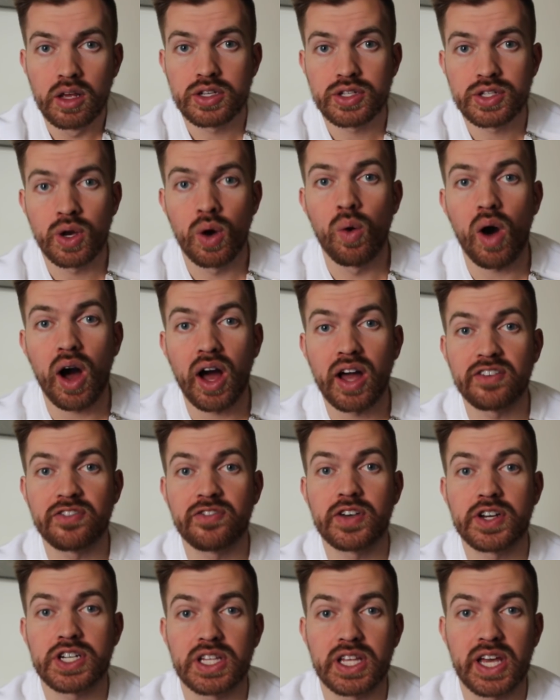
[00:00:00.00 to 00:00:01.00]
So I
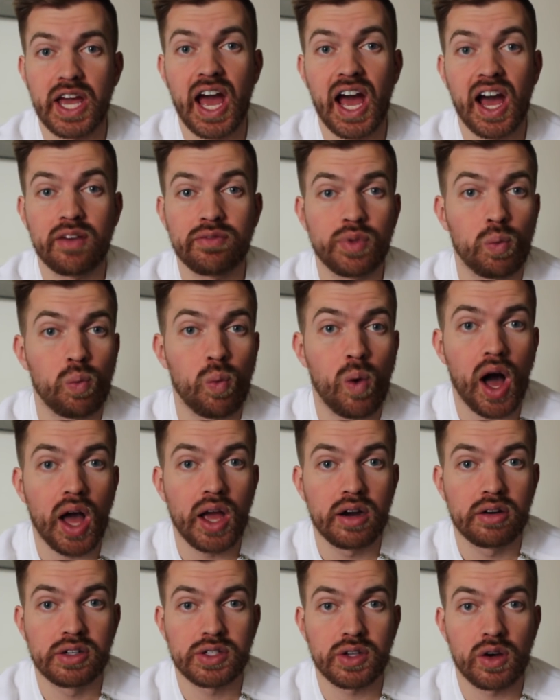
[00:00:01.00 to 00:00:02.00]
officially have the
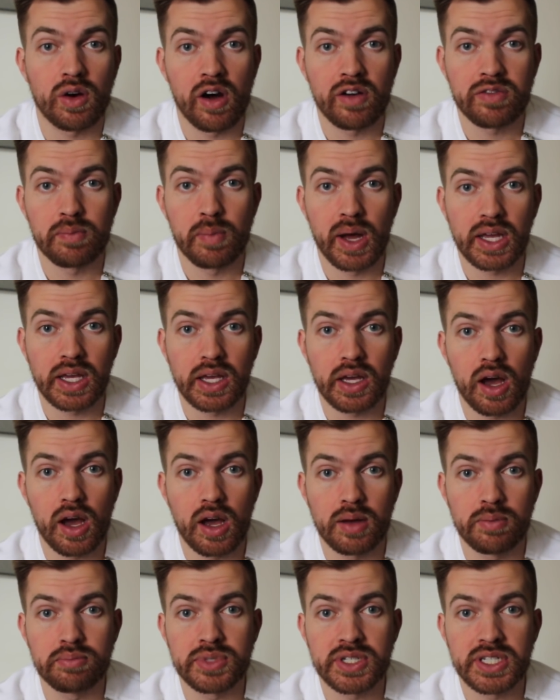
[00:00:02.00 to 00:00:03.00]
wires off my
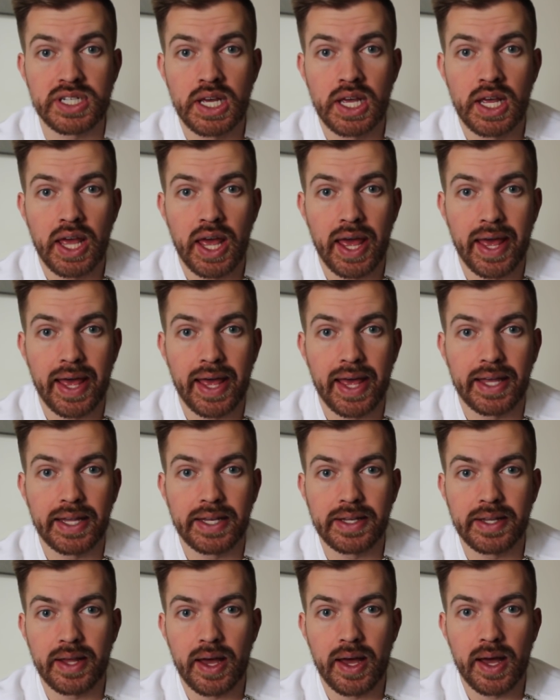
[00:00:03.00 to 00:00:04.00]
gums,
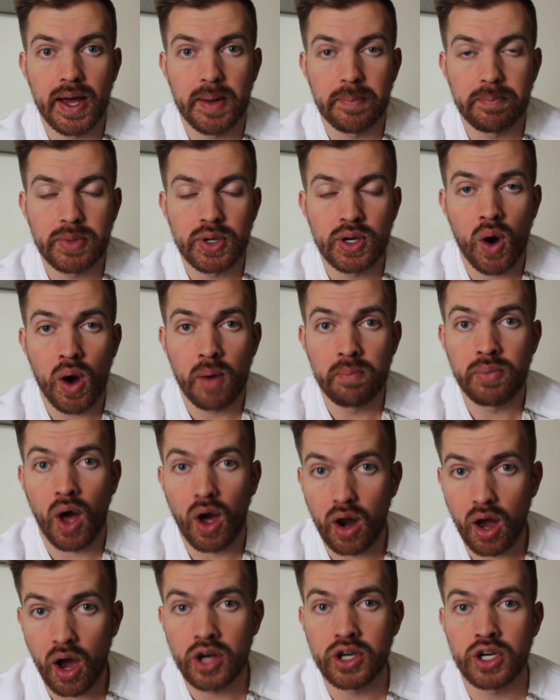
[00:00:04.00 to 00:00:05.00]
and you know, I'm
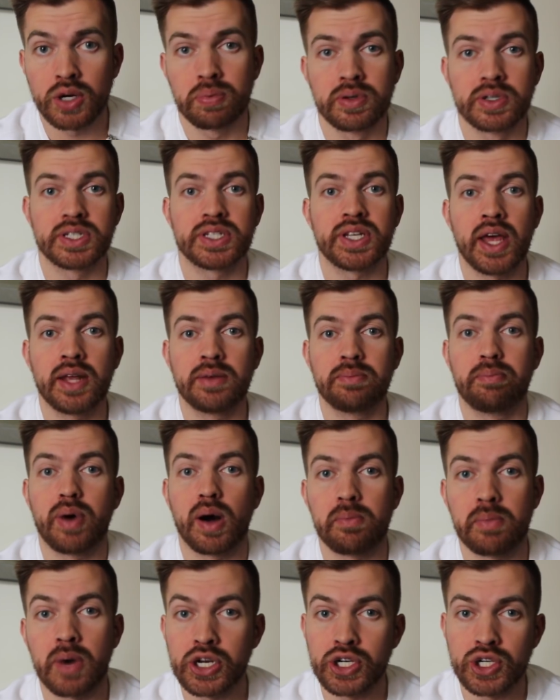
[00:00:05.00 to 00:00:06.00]
not 100%,
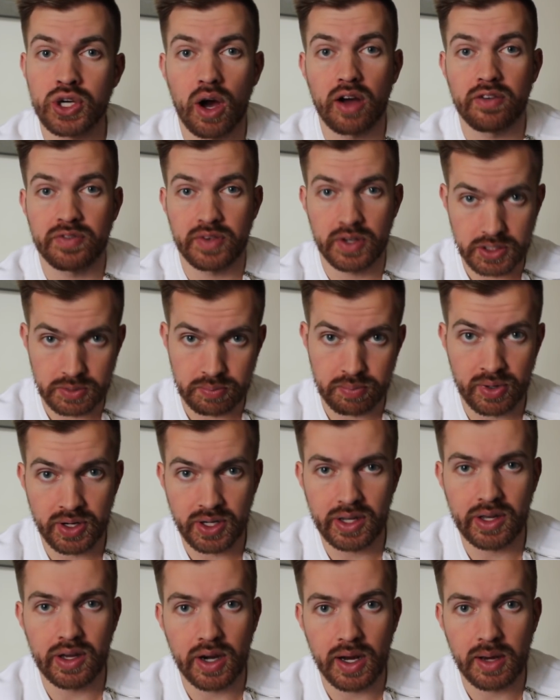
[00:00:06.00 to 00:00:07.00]
but my jaw feels
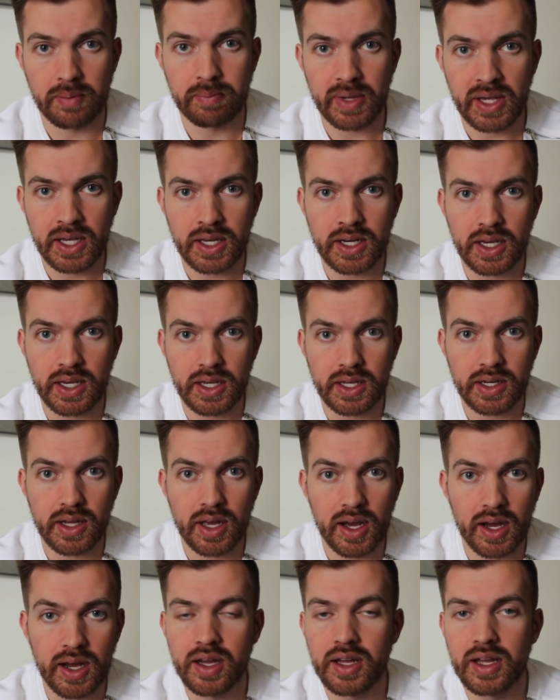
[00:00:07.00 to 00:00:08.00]
pretty good. I'm eating,
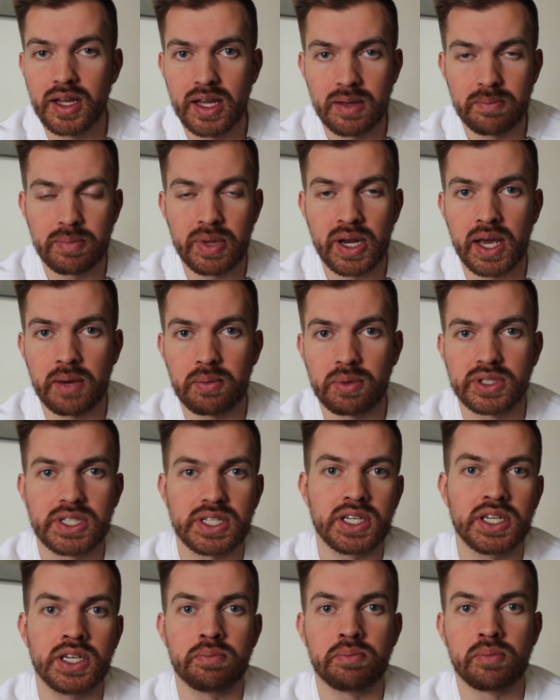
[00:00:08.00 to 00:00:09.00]
been able
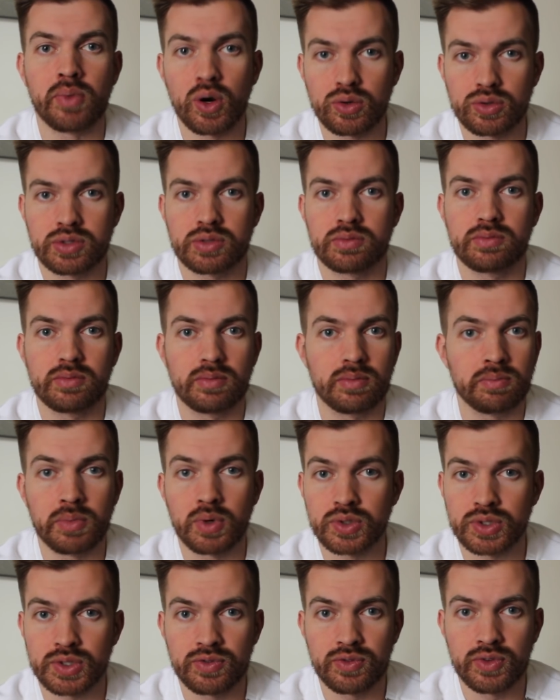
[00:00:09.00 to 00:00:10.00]
to eat
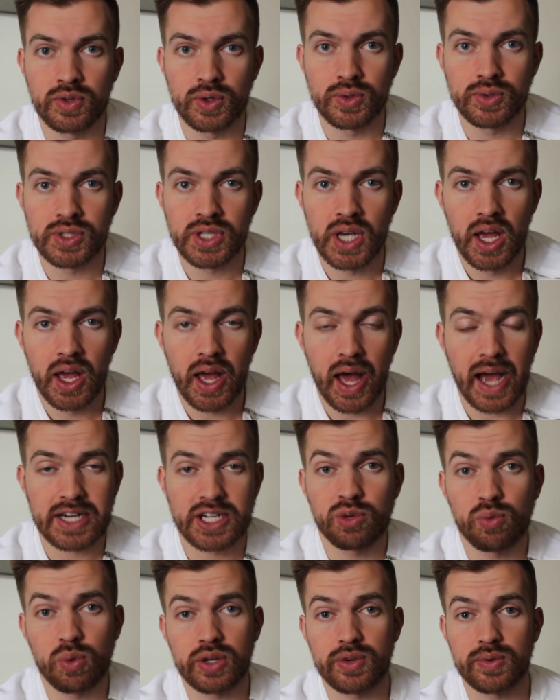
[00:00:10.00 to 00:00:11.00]
most foods. I
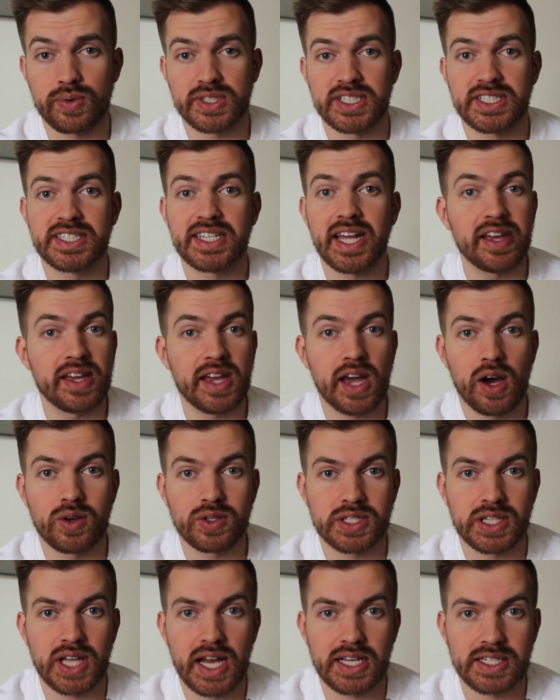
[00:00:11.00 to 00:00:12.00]
actually went to a
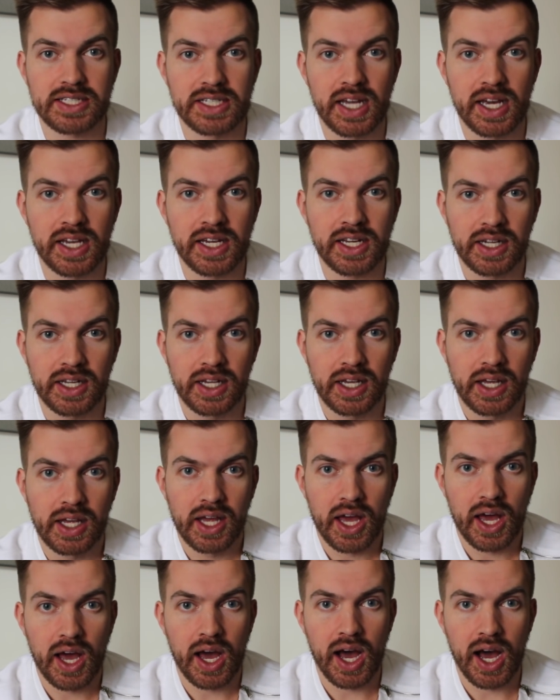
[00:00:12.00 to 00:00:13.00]
steakhouse last night,
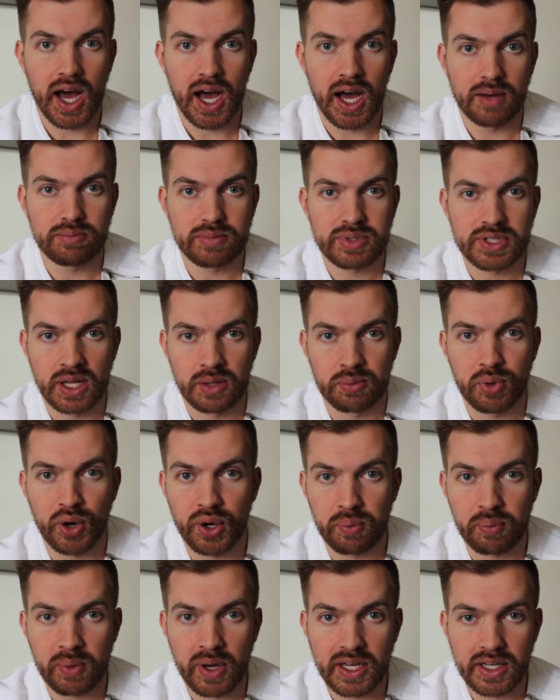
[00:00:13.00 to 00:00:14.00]

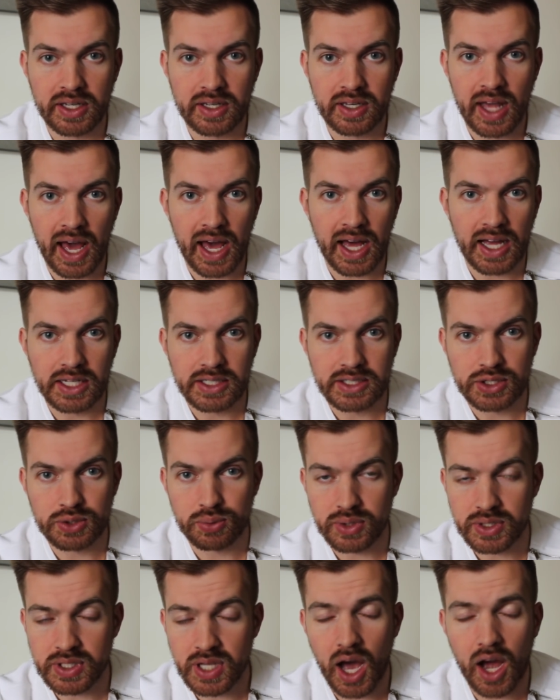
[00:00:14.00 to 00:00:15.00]
celebrating my
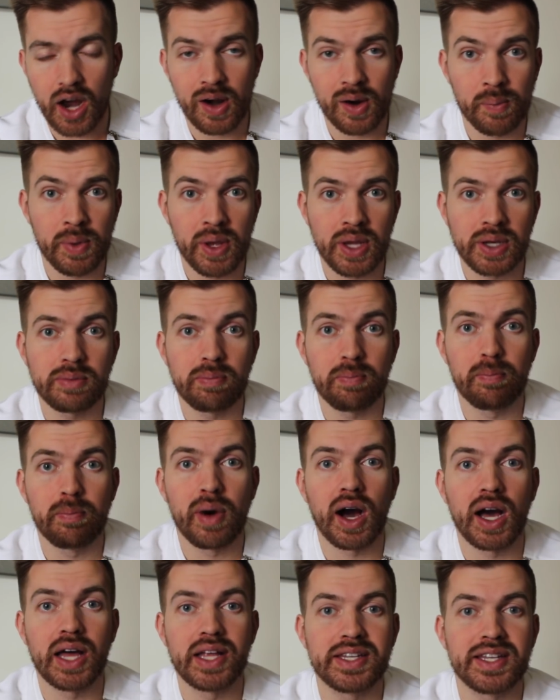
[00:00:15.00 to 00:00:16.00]
dad's retirement,
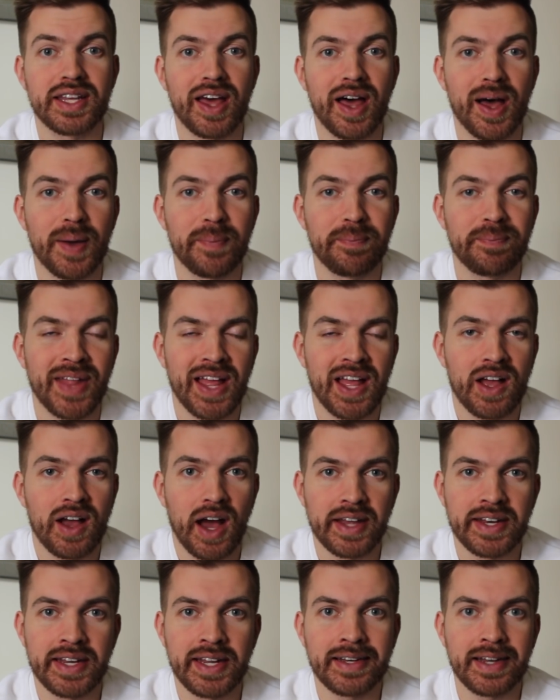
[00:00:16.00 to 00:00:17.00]
but
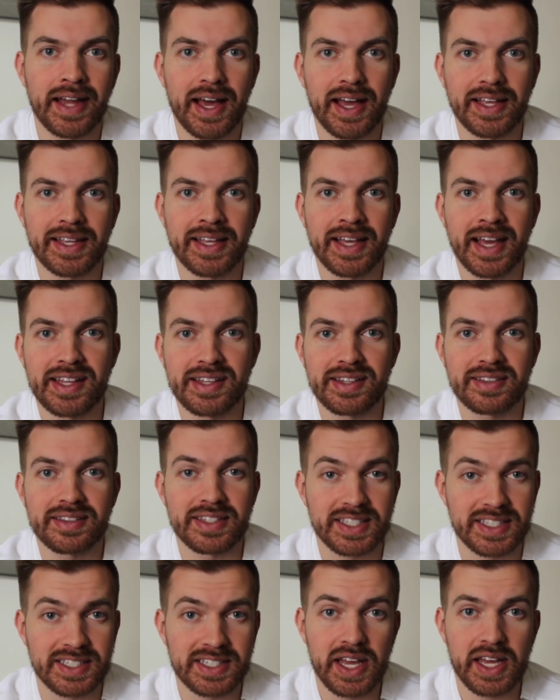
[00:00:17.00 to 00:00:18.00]
I didn't
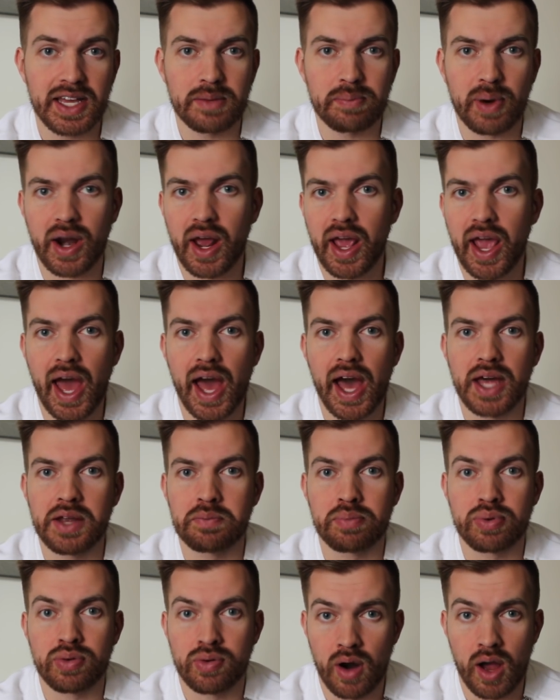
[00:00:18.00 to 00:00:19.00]
get steak, but I
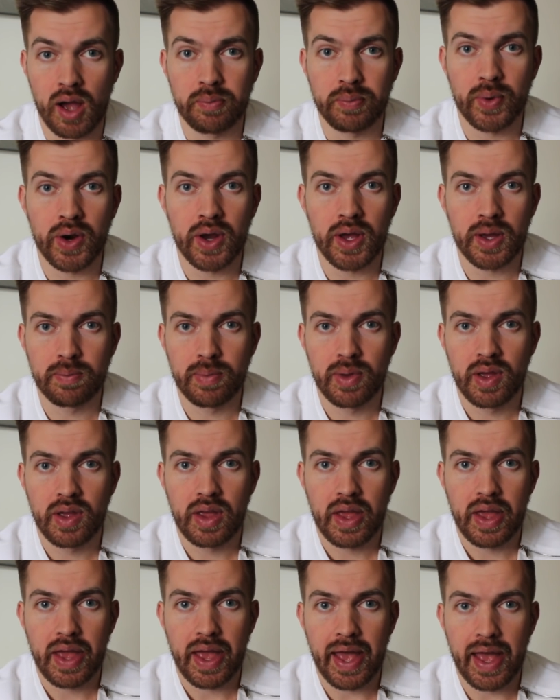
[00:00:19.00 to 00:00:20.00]
had prime rib,
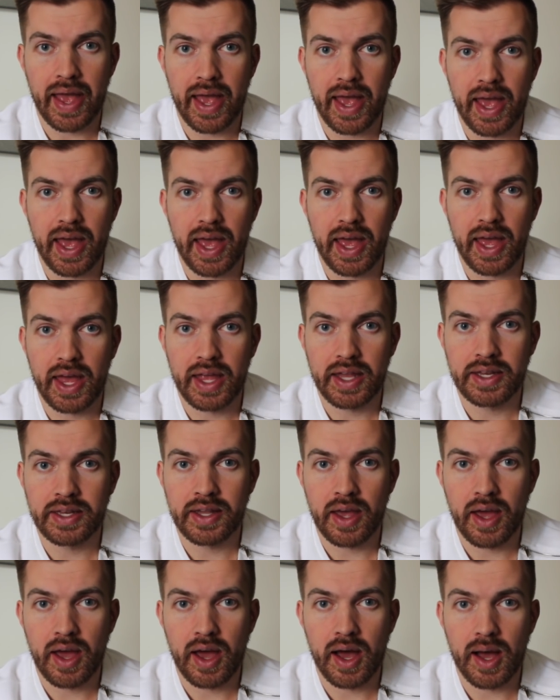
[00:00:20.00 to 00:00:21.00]

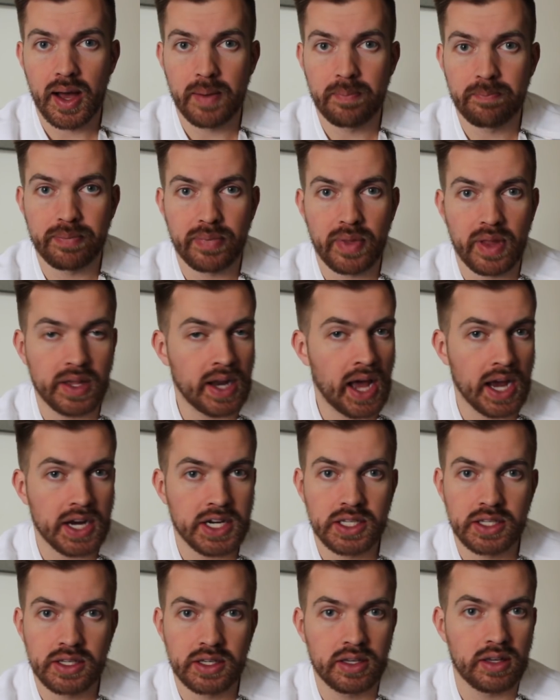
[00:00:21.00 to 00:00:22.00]
and
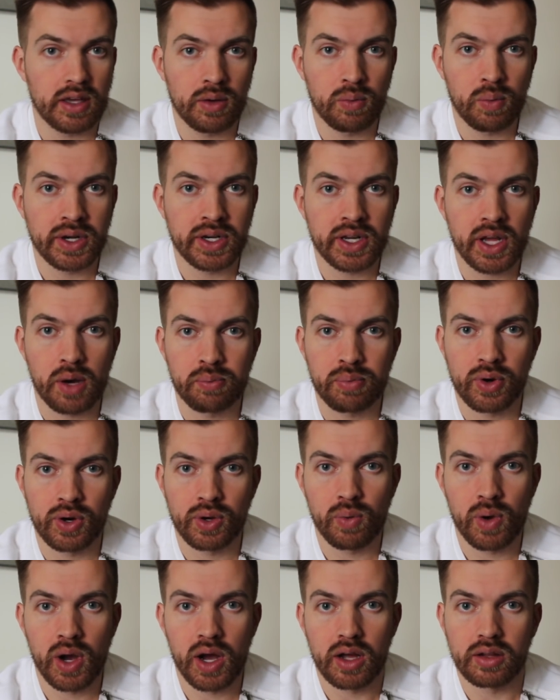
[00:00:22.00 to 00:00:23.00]
it went down
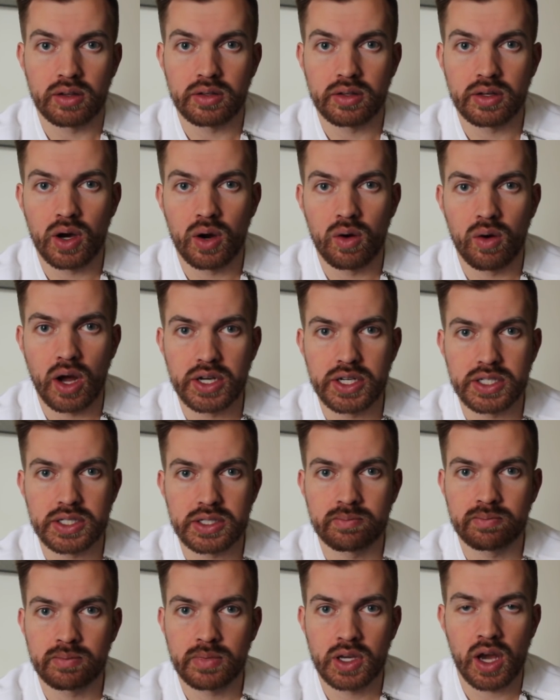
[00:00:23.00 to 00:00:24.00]
pretty well. You know, I
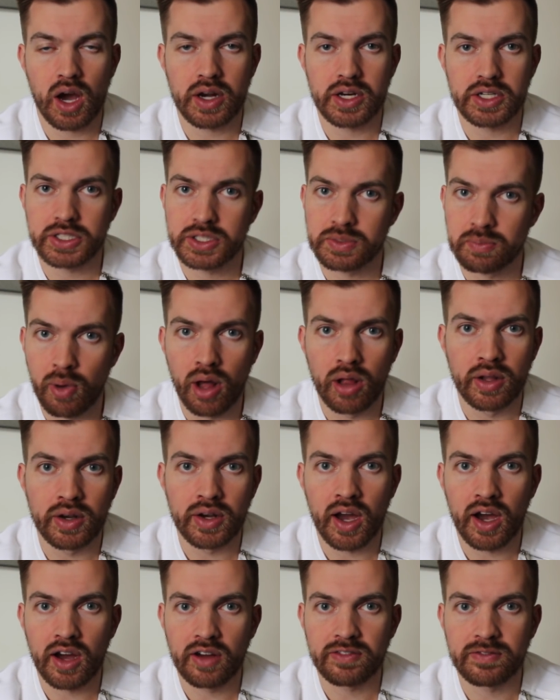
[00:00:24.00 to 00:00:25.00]
just cut it small
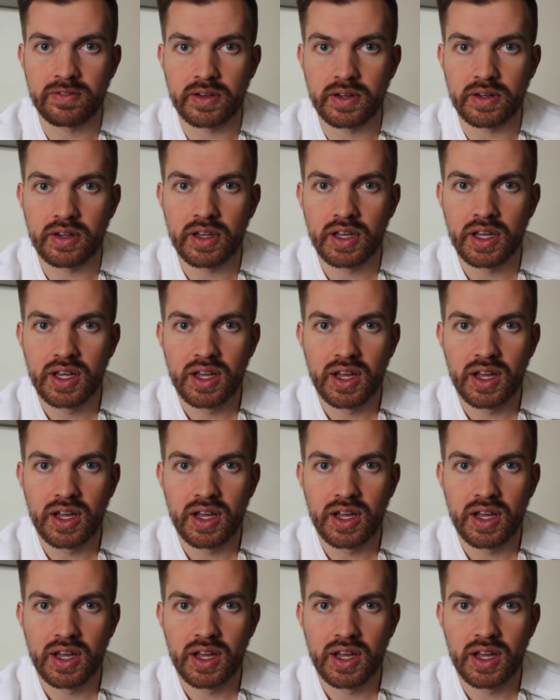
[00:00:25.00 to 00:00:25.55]
enough and